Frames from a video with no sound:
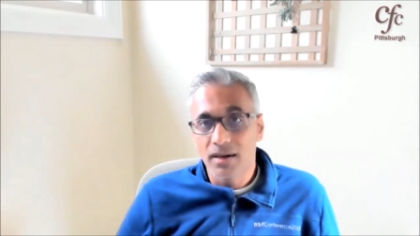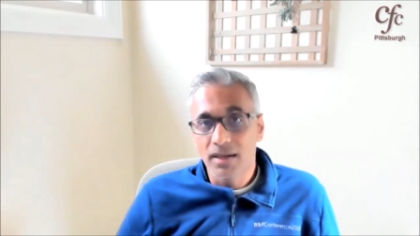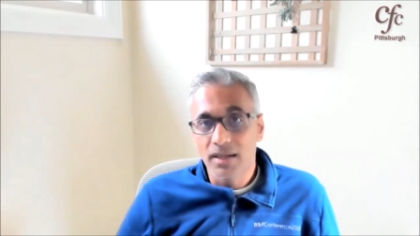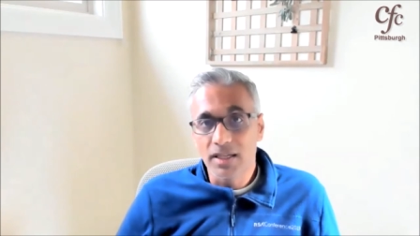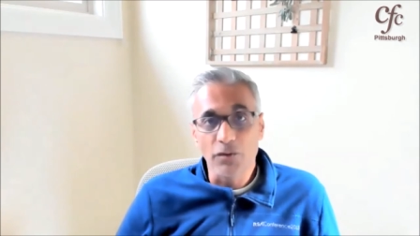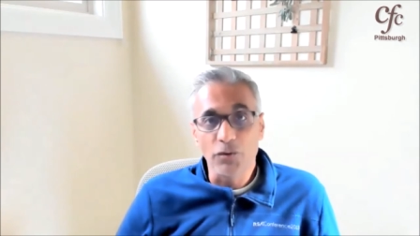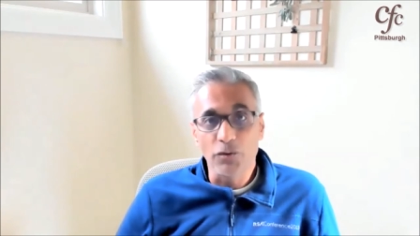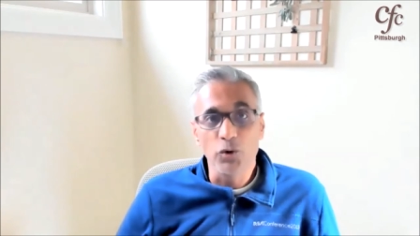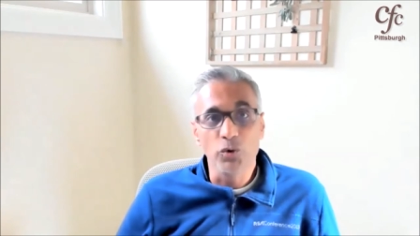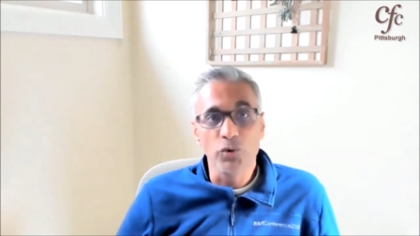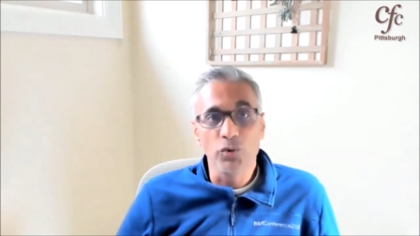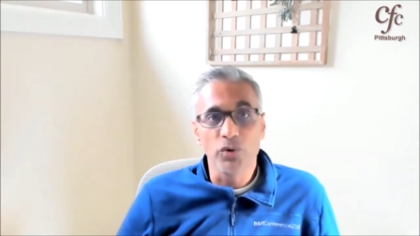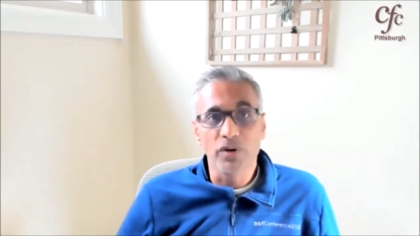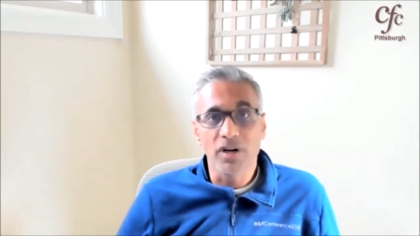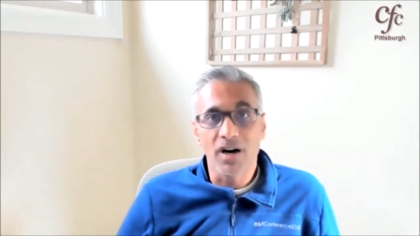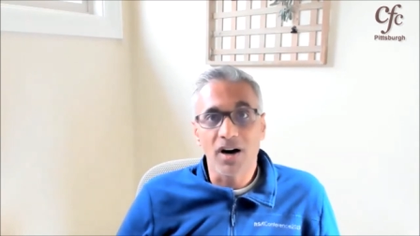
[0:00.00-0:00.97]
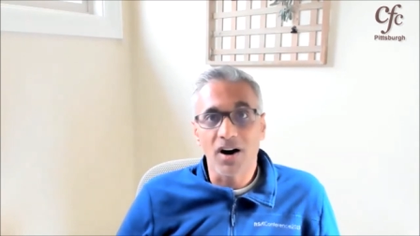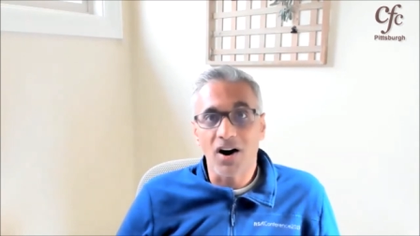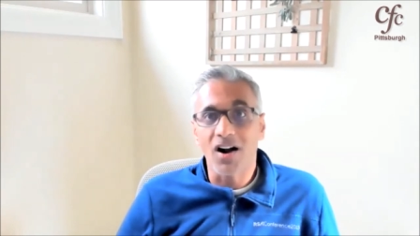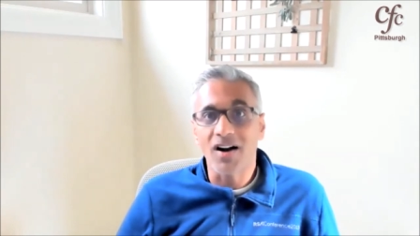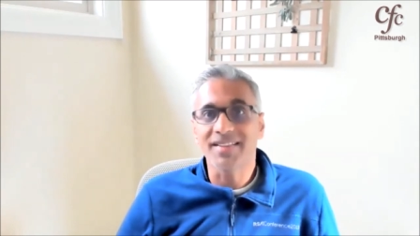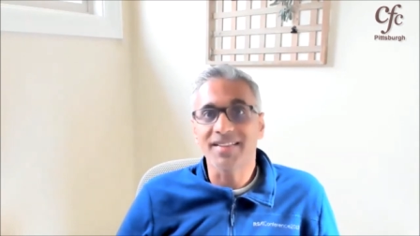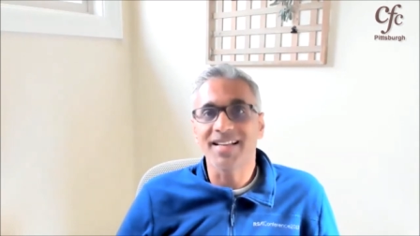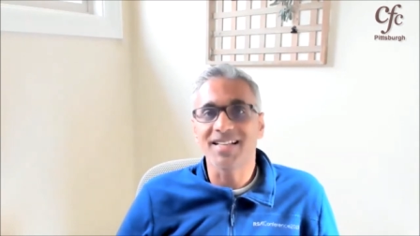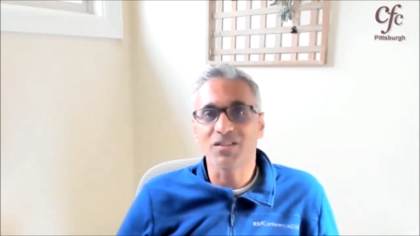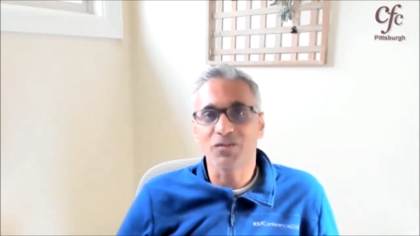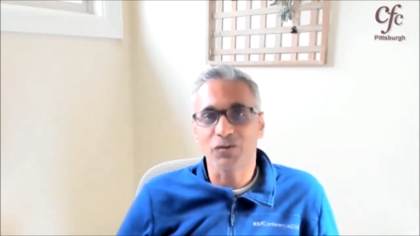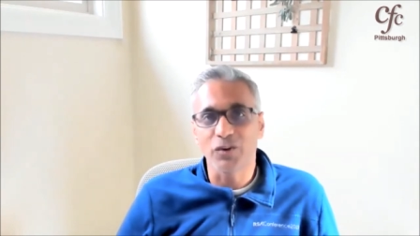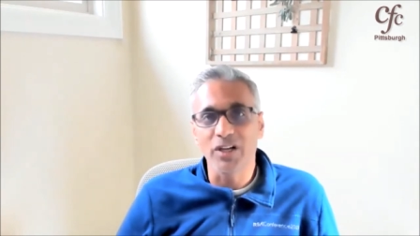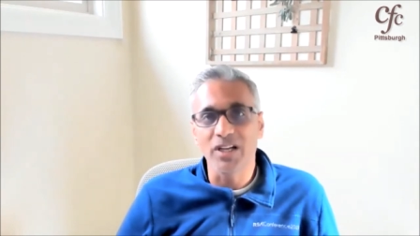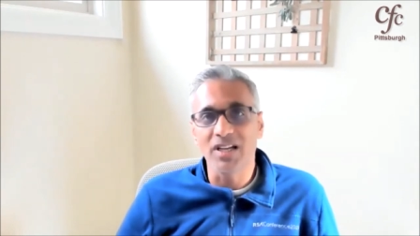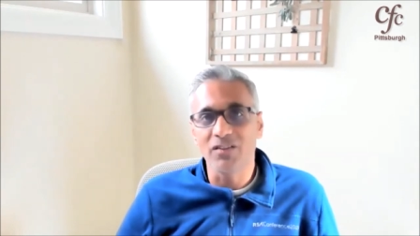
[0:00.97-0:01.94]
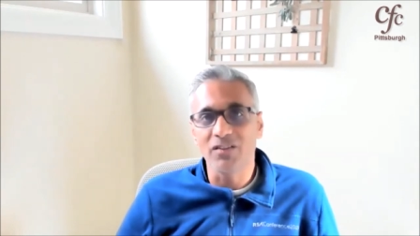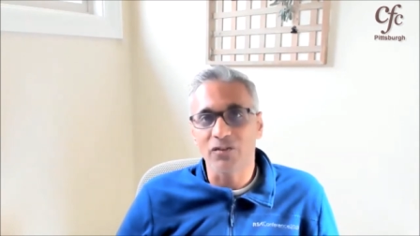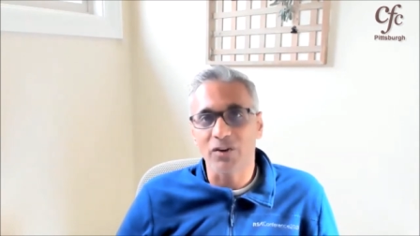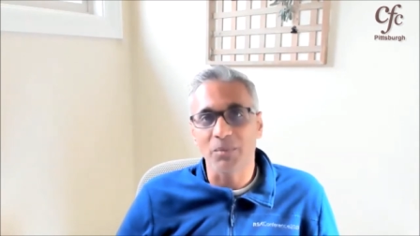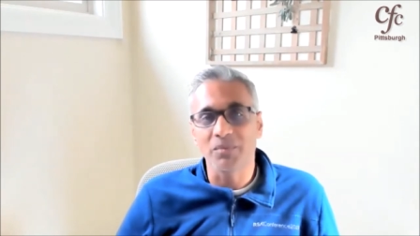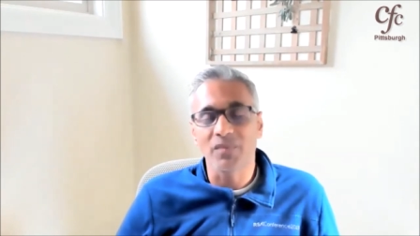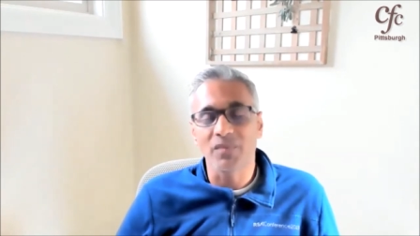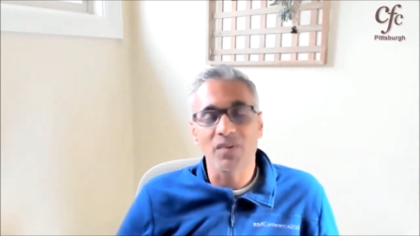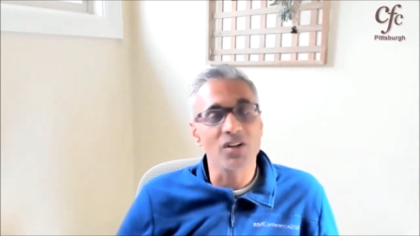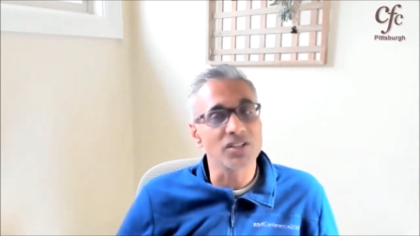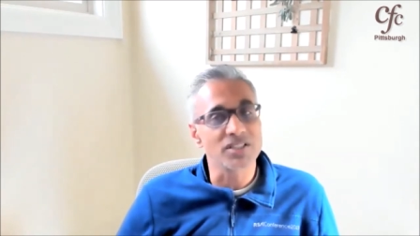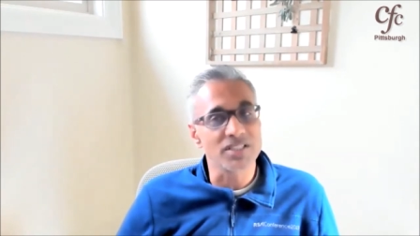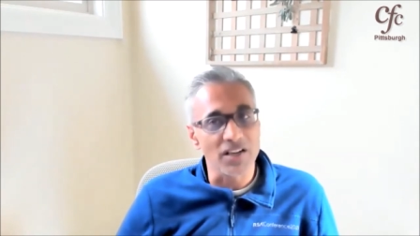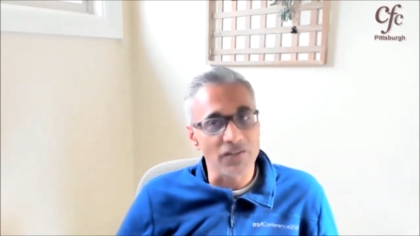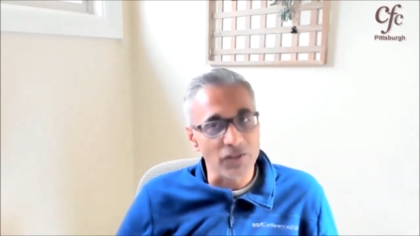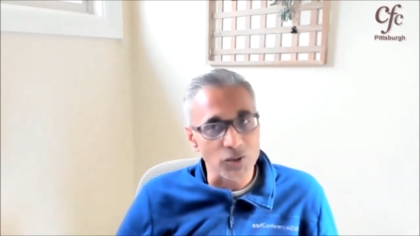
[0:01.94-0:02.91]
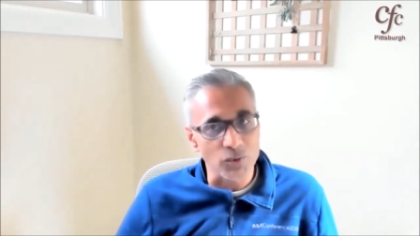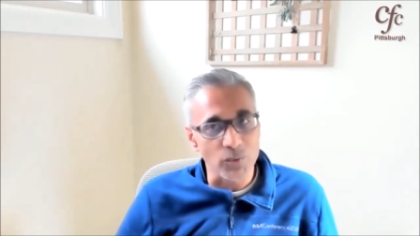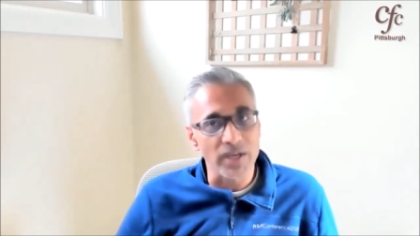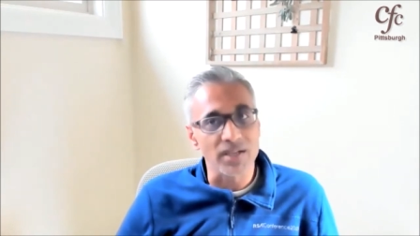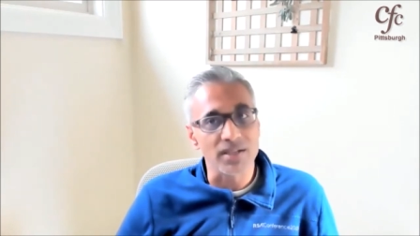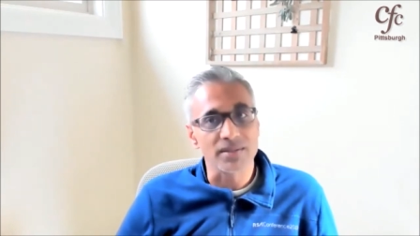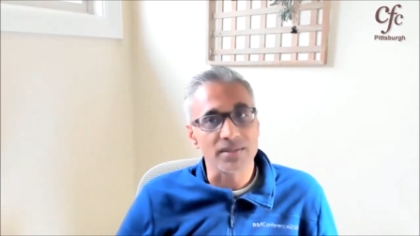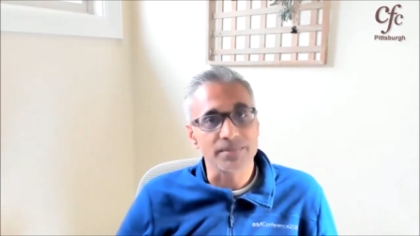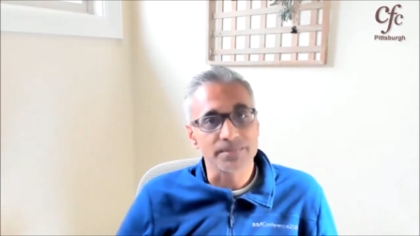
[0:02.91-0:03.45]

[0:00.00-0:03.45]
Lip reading: you a heart that's free from your selfish will.